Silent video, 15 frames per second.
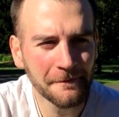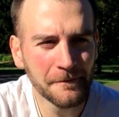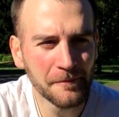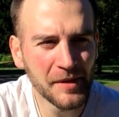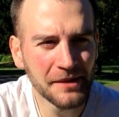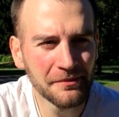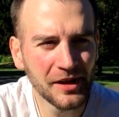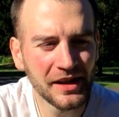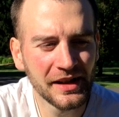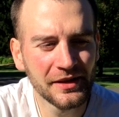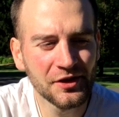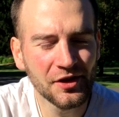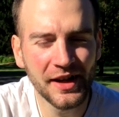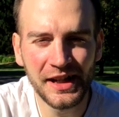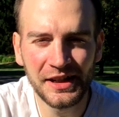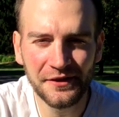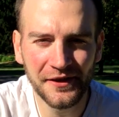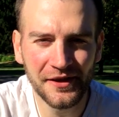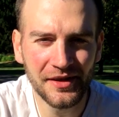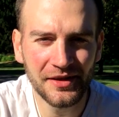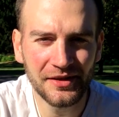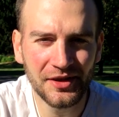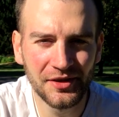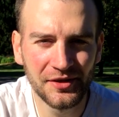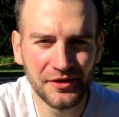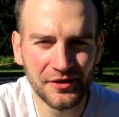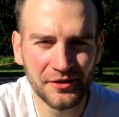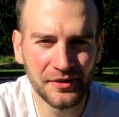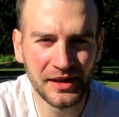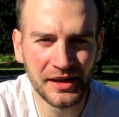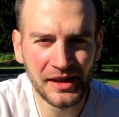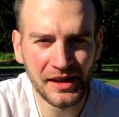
met my transfer to